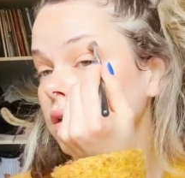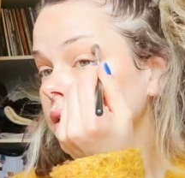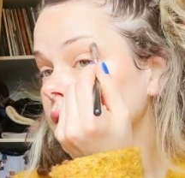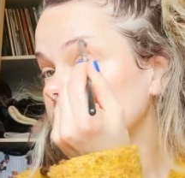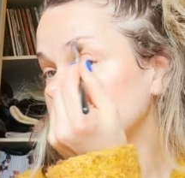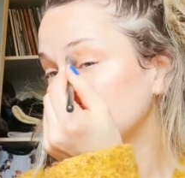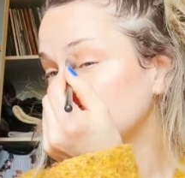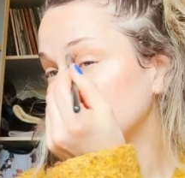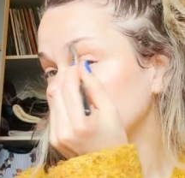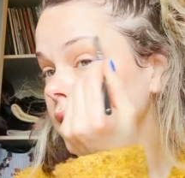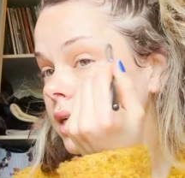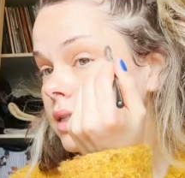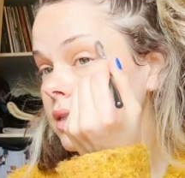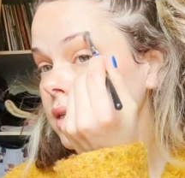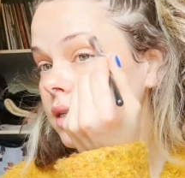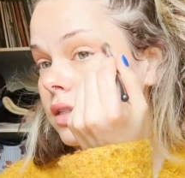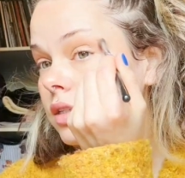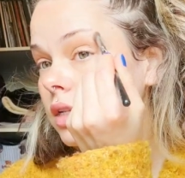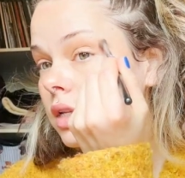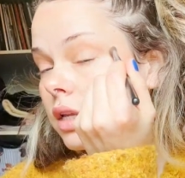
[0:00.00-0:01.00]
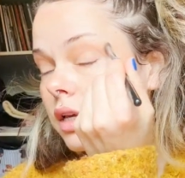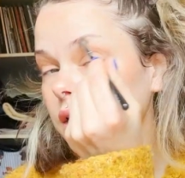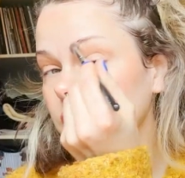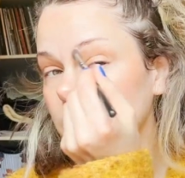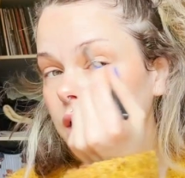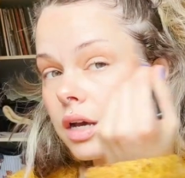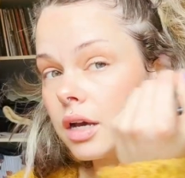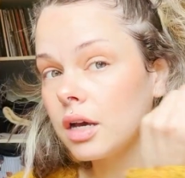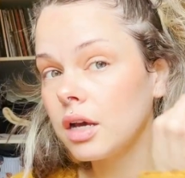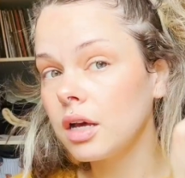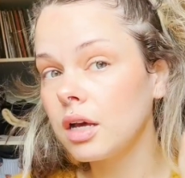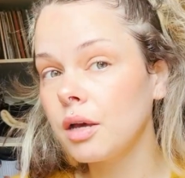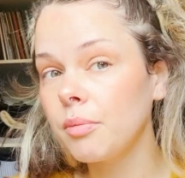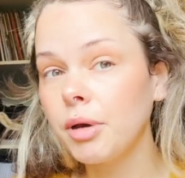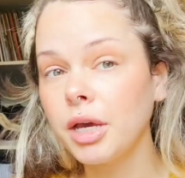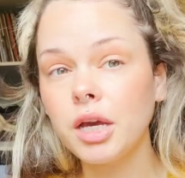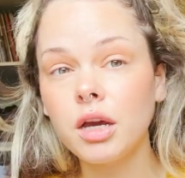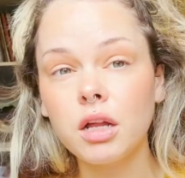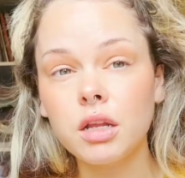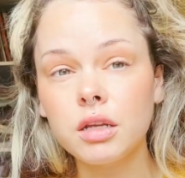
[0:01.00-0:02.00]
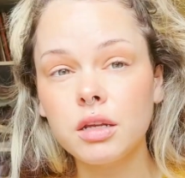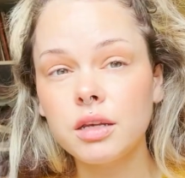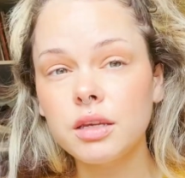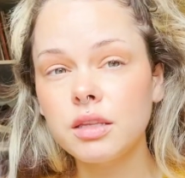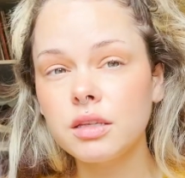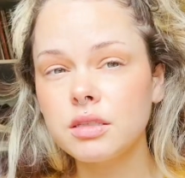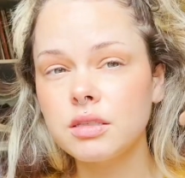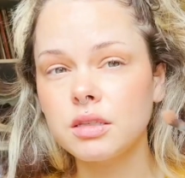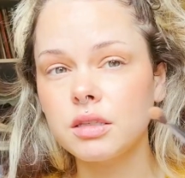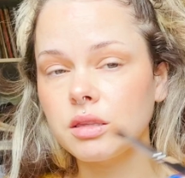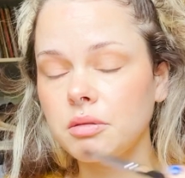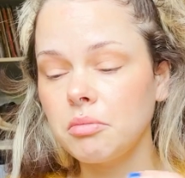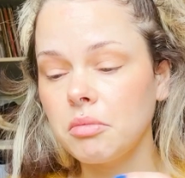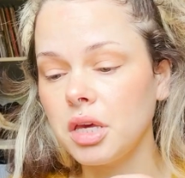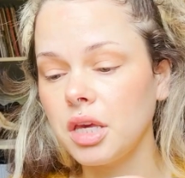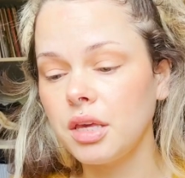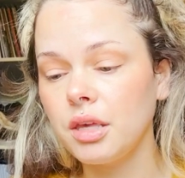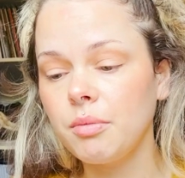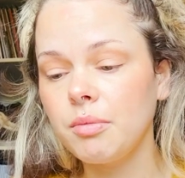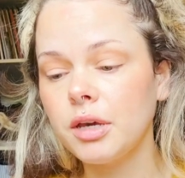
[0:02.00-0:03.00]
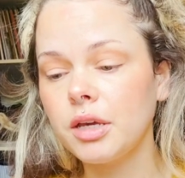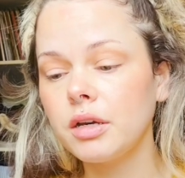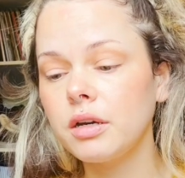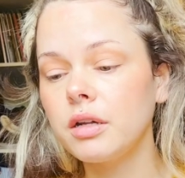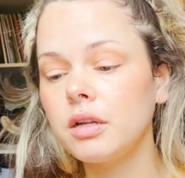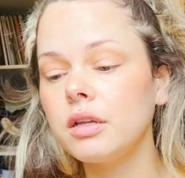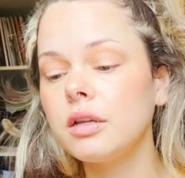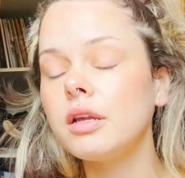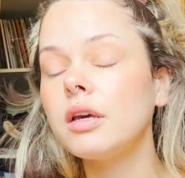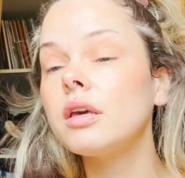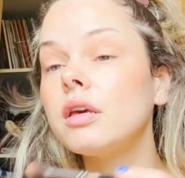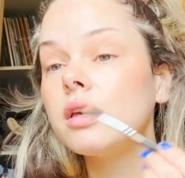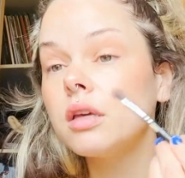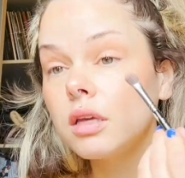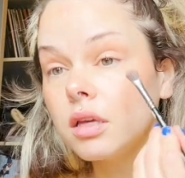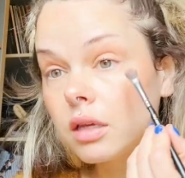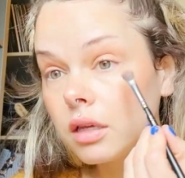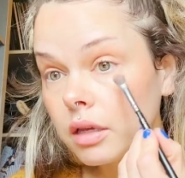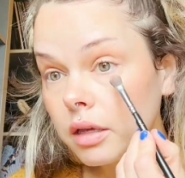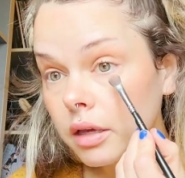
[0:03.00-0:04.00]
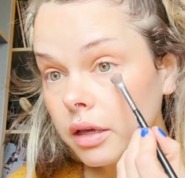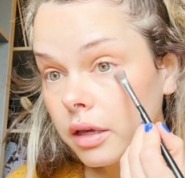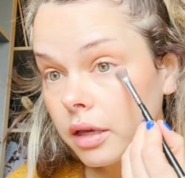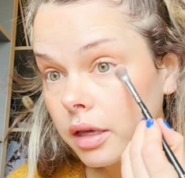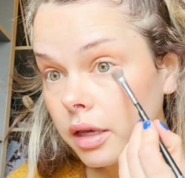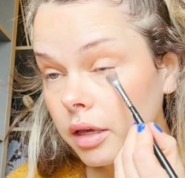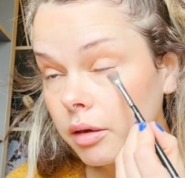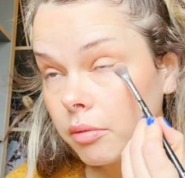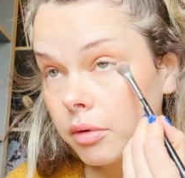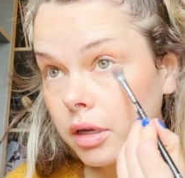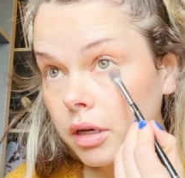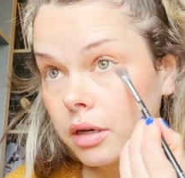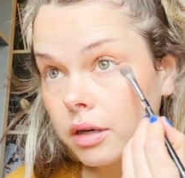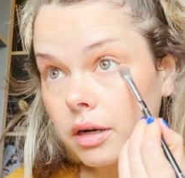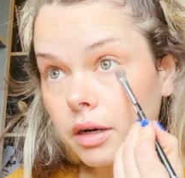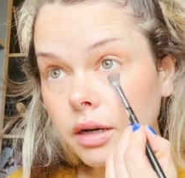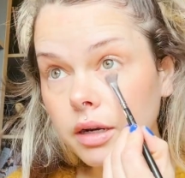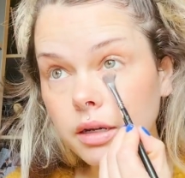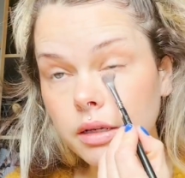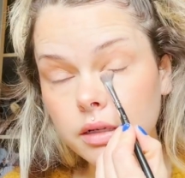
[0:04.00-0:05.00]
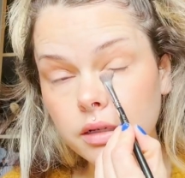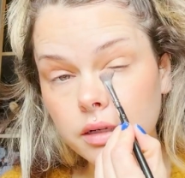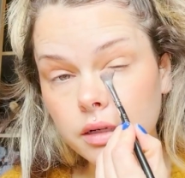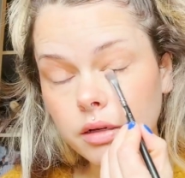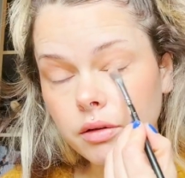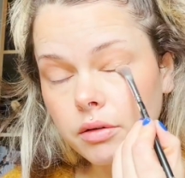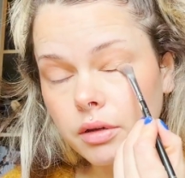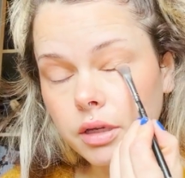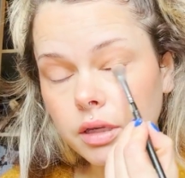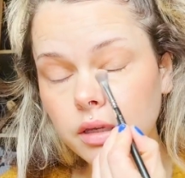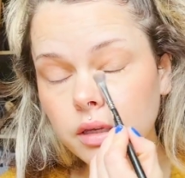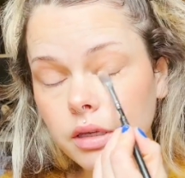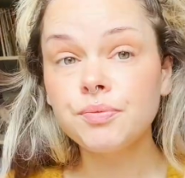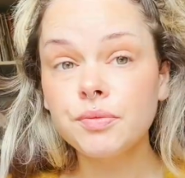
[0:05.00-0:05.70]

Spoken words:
This weekend's actually like a bank holiday. I think it's like the May bank holiday, in Ireland anyway.